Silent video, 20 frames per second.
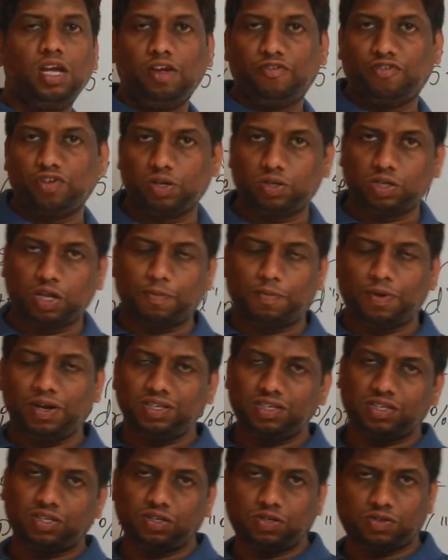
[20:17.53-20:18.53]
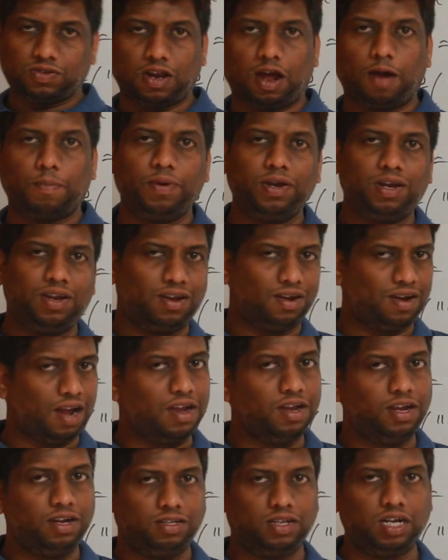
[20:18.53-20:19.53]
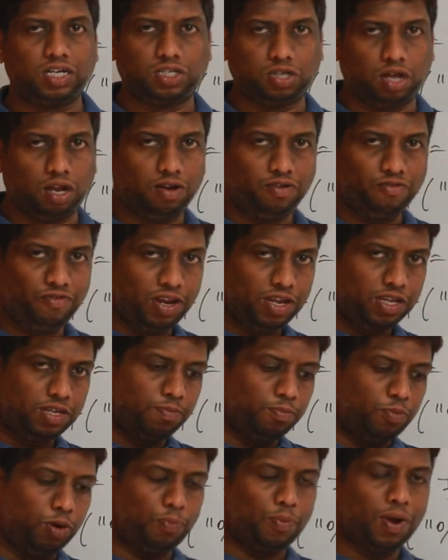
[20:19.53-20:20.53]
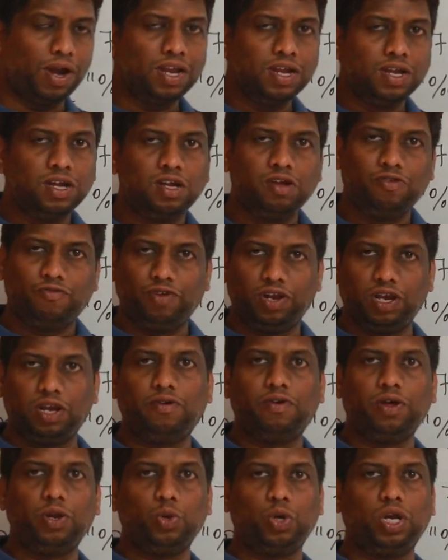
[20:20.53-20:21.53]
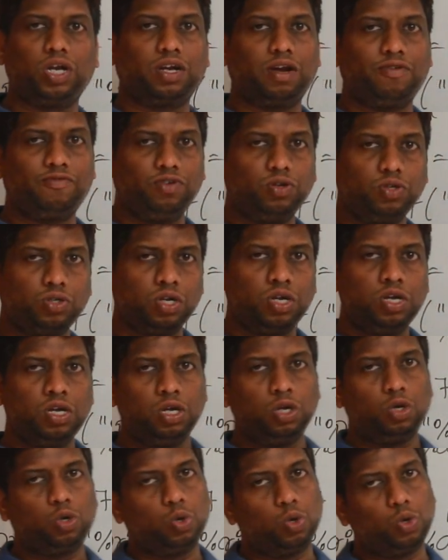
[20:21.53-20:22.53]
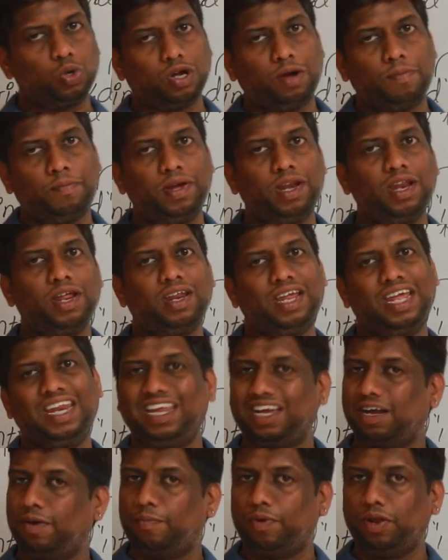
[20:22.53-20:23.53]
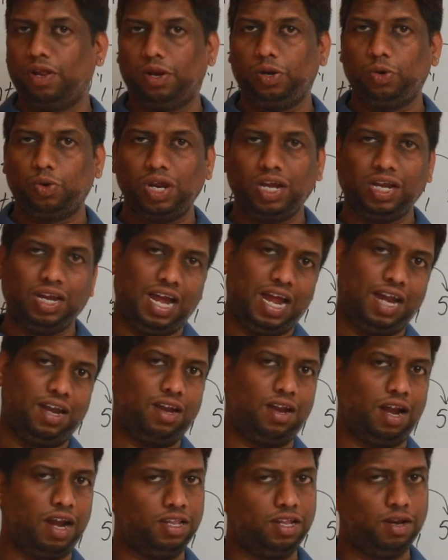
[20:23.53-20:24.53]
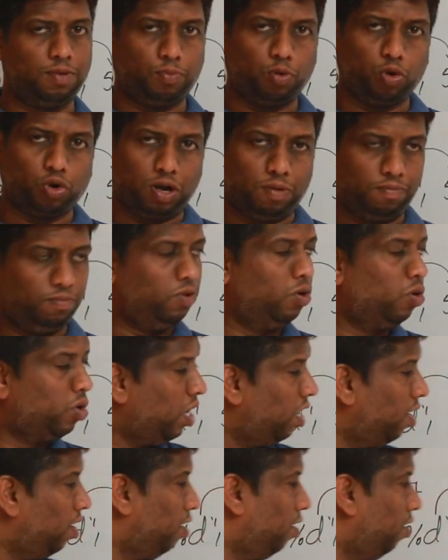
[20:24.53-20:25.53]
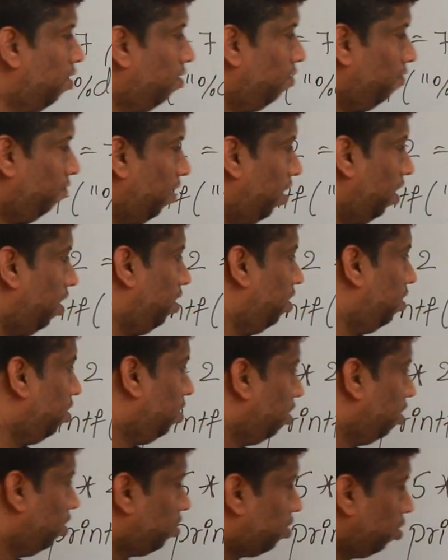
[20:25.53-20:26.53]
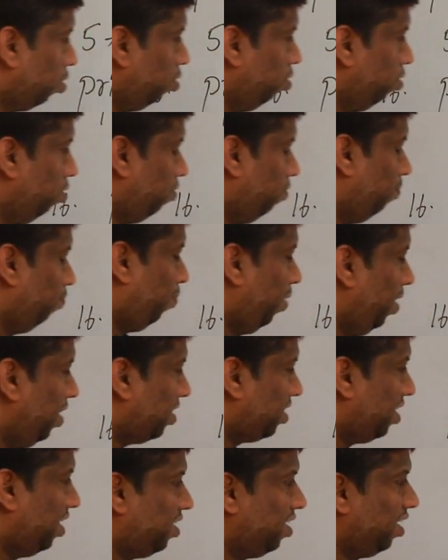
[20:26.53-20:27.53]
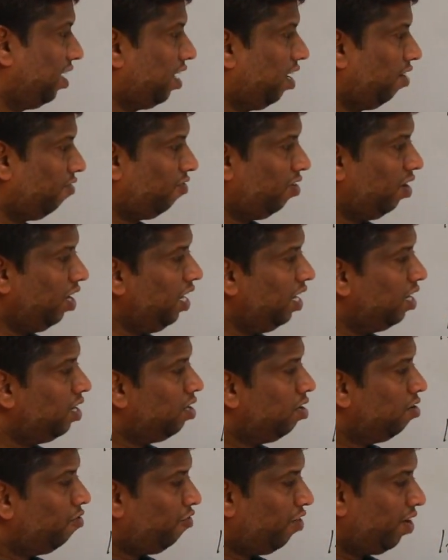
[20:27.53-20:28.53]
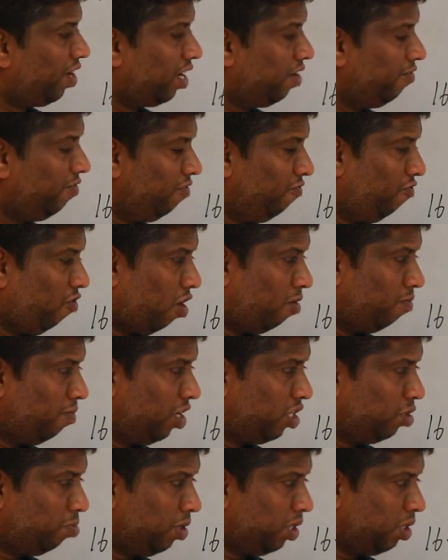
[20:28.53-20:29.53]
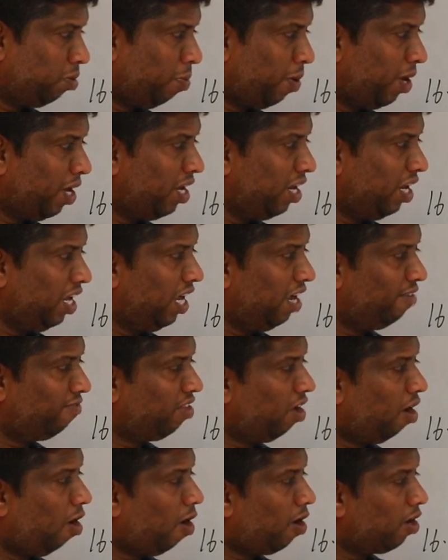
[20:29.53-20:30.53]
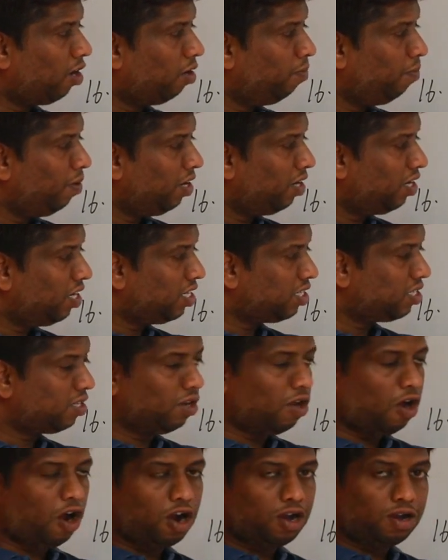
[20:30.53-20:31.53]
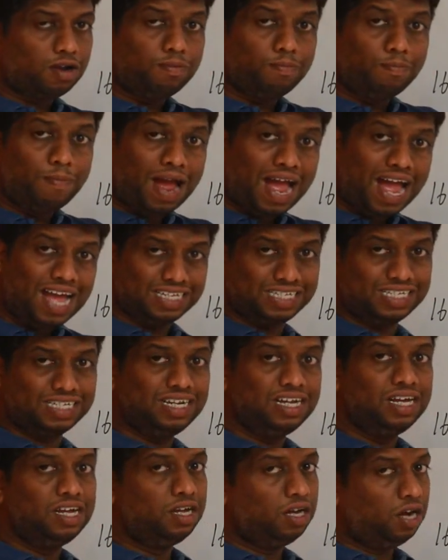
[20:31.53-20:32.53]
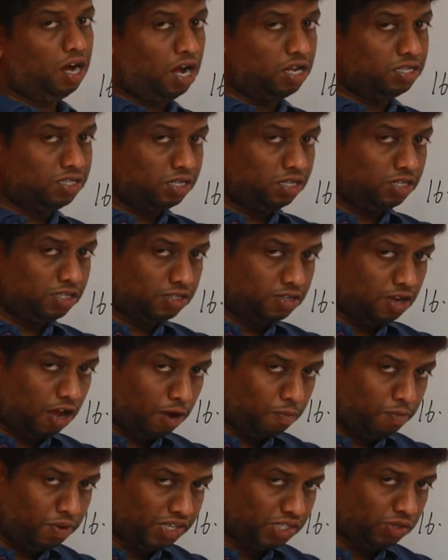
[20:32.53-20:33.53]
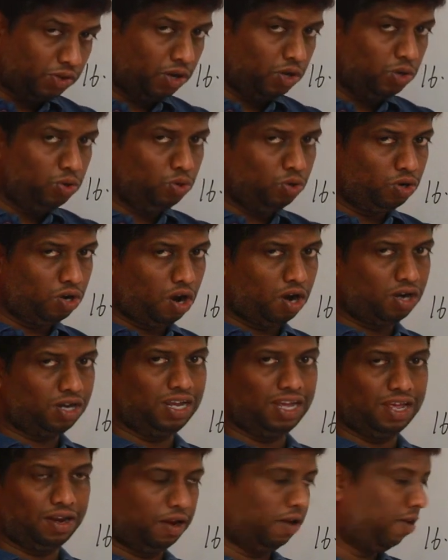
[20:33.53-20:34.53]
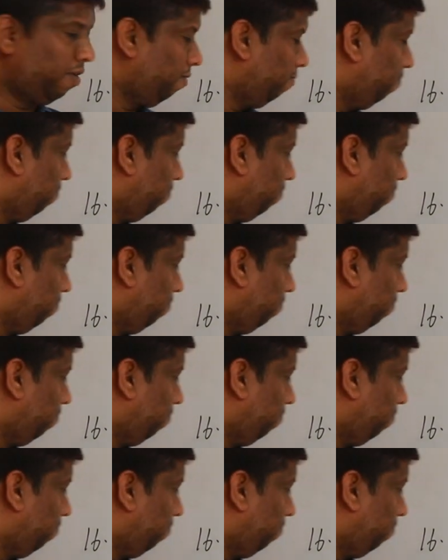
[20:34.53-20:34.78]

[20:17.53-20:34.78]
If you are surprised, stop it, run it. That's all. Very simple point. Whenever you get confused, go to compiler, any compiler you take, and run that program. Okay. Well, so please listen carefully. For a given format specifier, if the argument is not matched, answer is garbage value, not error.